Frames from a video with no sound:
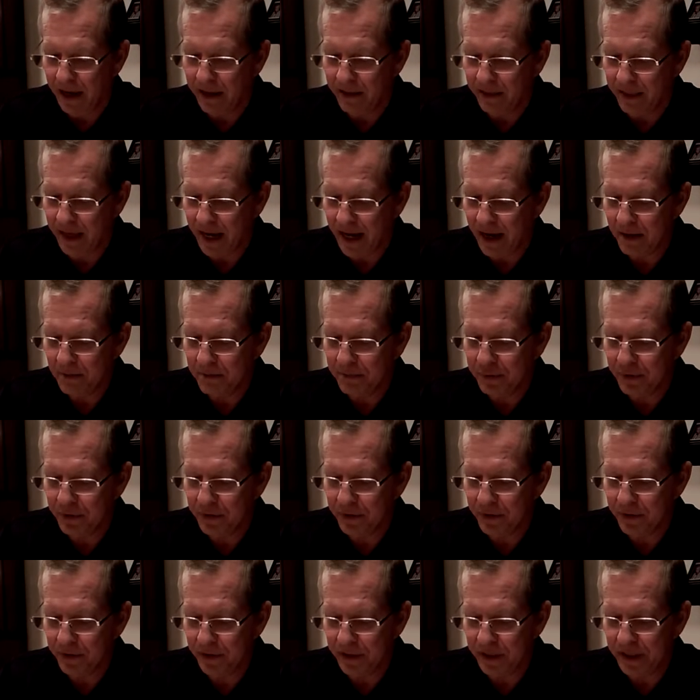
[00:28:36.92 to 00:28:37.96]
And that
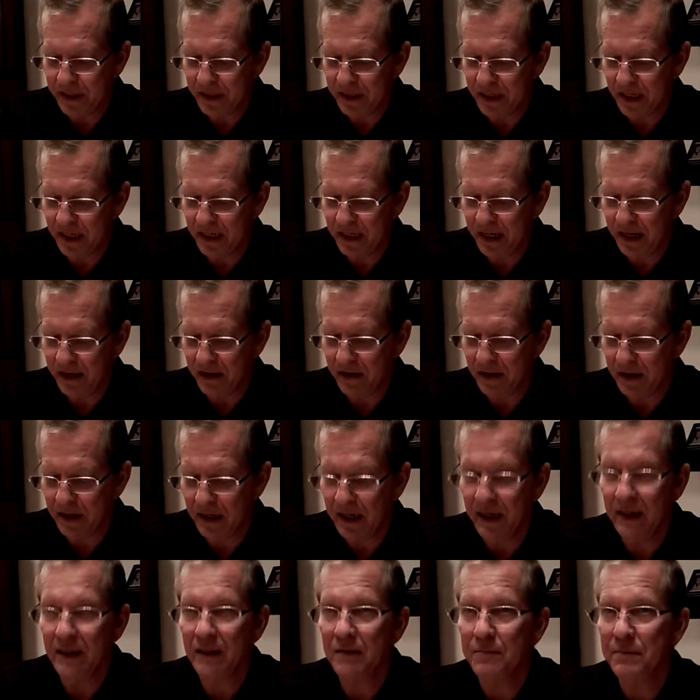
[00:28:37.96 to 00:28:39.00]
Buddhahood is
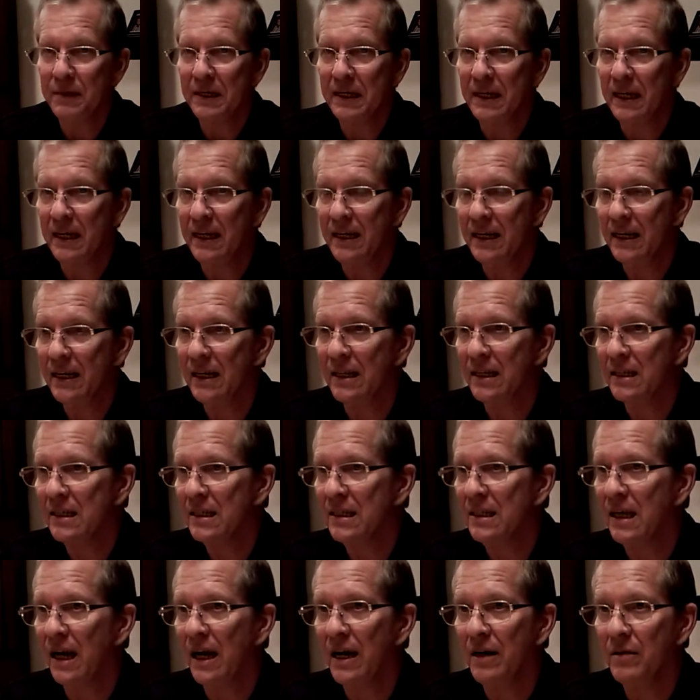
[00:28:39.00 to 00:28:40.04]
inherent in the
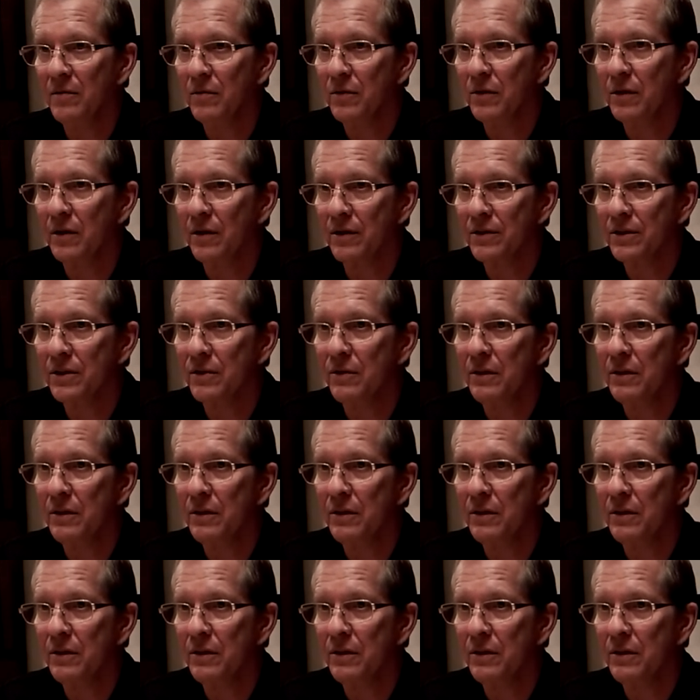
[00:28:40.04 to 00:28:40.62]
beginningless nine worlds.